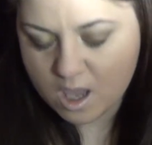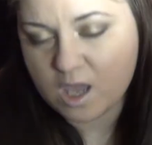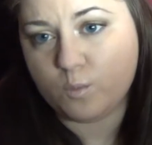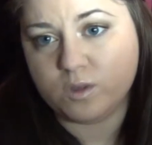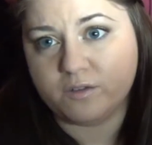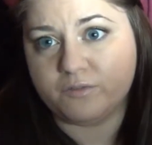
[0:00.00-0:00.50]

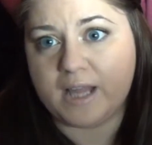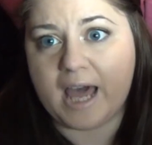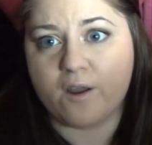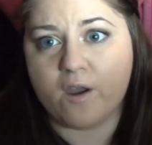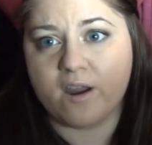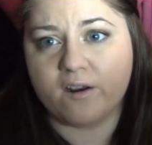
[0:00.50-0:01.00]
And with the
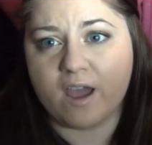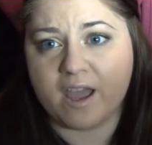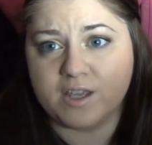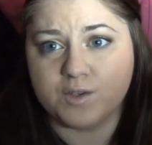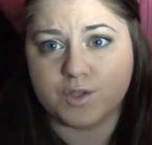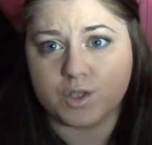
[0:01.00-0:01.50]
flat iron,
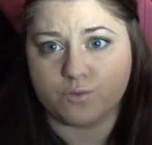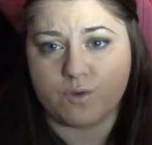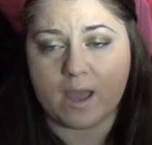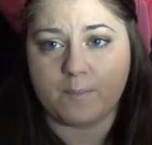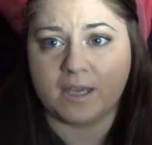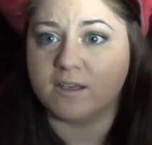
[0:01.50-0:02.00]
I use
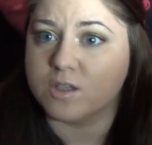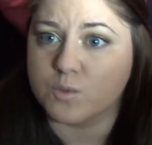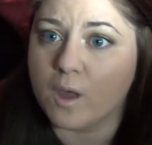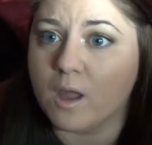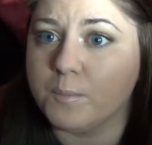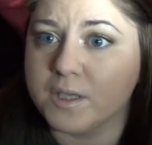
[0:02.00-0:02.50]
ceramic as
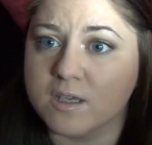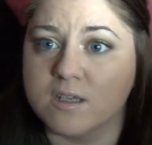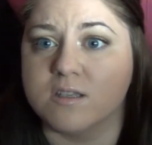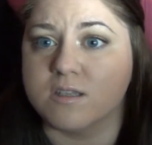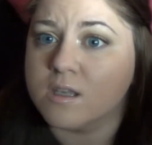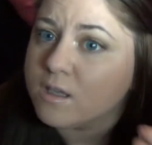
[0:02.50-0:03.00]
well
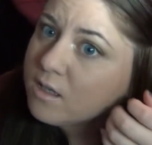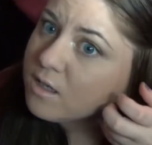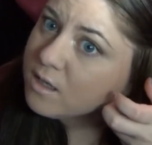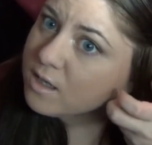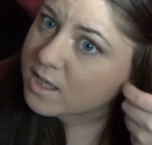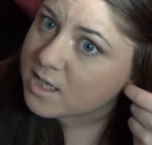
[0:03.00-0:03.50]
because
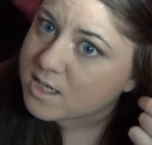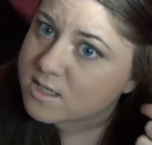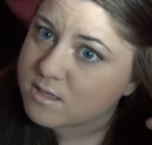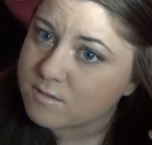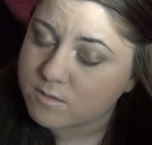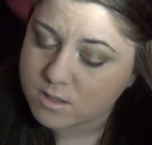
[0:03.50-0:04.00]
it
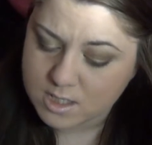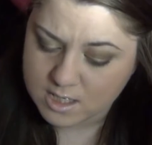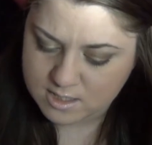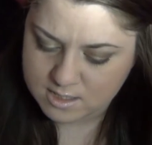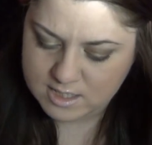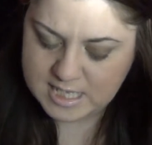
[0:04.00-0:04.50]

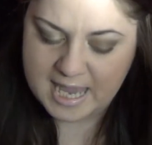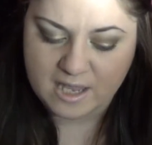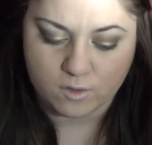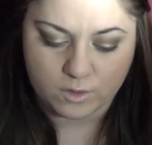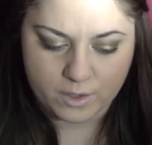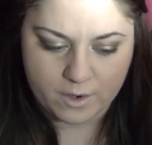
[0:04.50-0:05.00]
doesn't
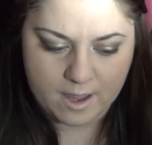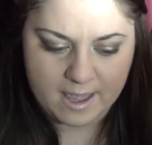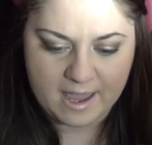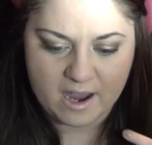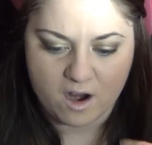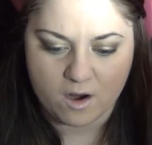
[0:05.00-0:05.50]
tangle your
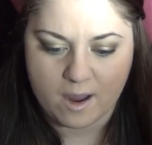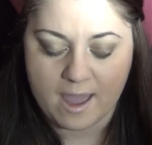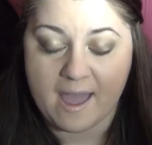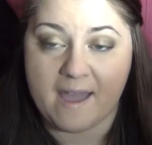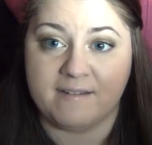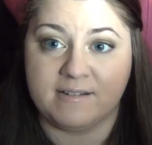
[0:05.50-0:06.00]
hair,
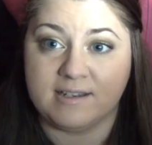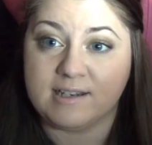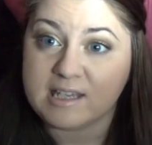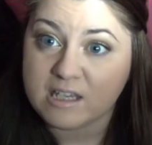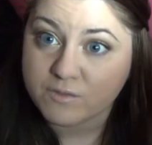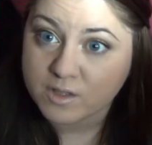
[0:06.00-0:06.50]
and
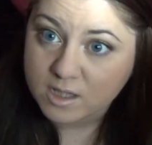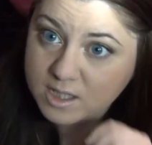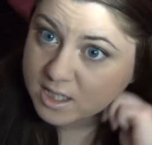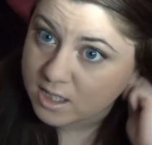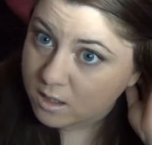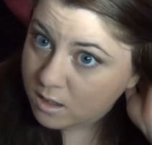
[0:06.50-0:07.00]
it
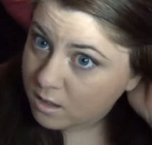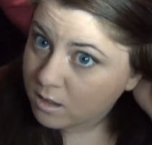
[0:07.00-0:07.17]
evenly